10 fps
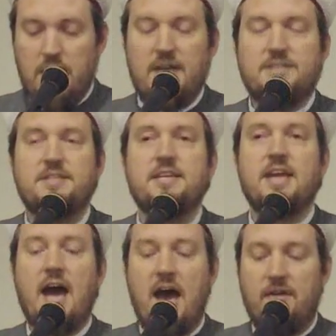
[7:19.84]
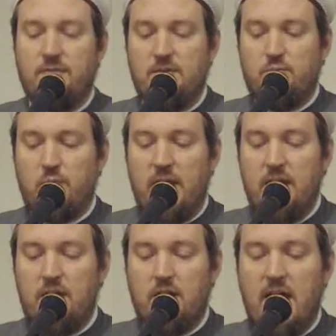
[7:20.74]
i'tikaf and
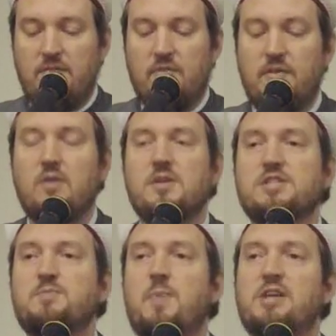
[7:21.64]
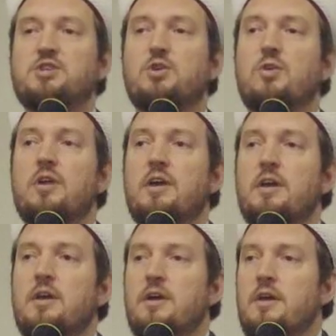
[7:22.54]
prayer have a very special
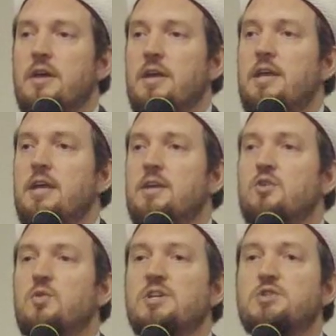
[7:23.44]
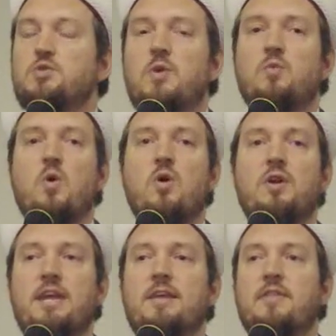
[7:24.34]
increased
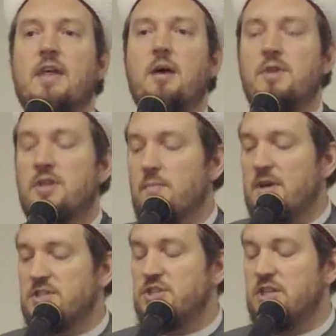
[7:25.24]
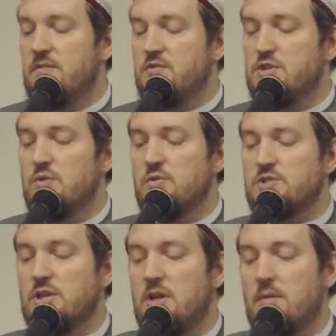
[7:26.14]
reward in them. In the Masjid of
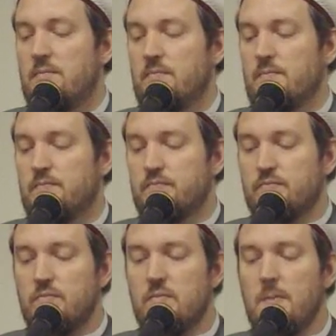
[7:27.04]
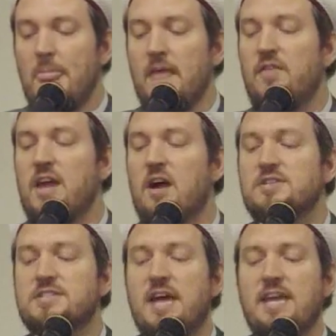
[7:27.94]
Jerusalem, they
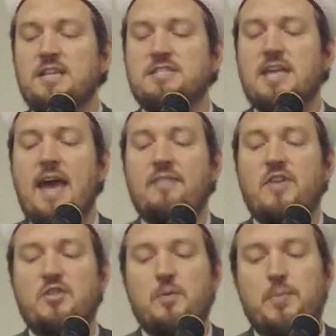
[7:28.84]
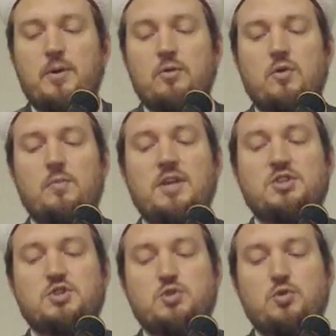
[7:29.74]
are sites that the
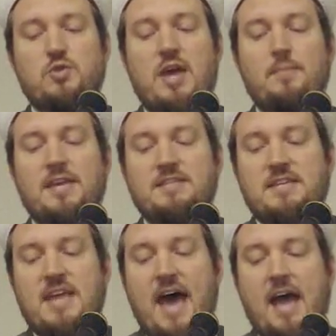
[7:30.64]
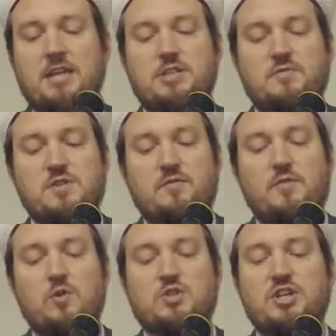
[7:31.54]
pilgrimage to them is an act of
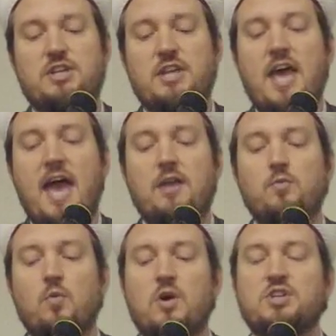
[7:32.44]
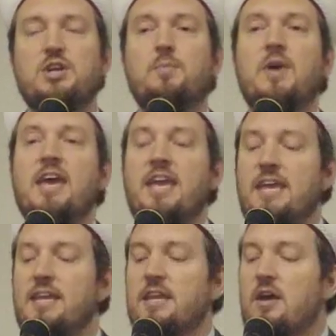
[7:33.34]
devotion and worship
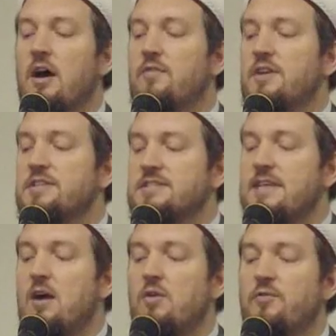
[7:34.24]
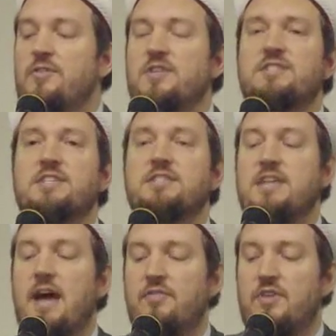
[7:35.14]
in and of itself, and this
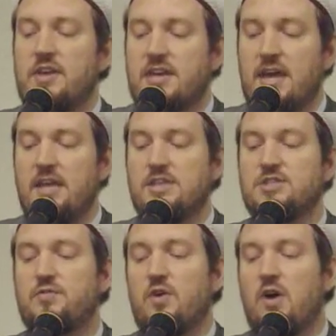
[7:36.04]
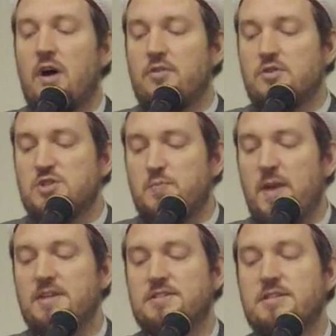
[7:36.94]
is not the case for other
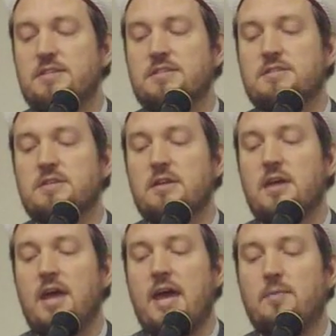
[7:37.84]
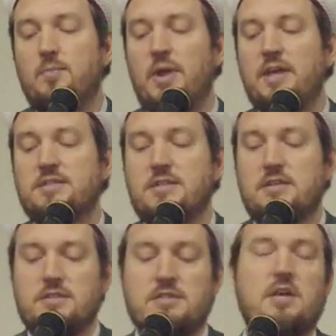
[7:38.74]
spaces and
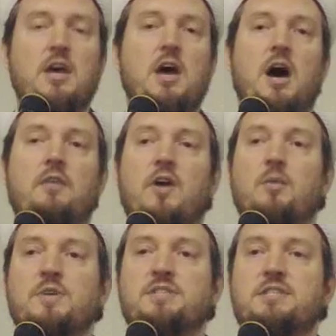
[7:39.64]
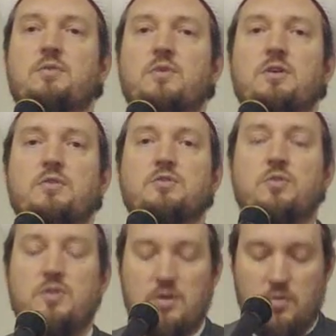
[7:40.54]
places of our material
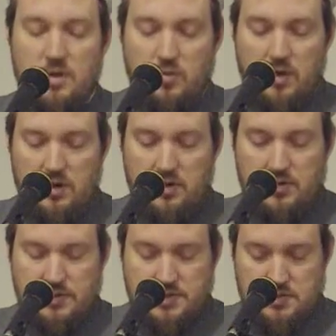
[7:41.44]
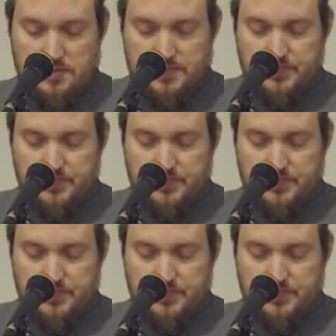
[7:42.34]
dunyawi worlds.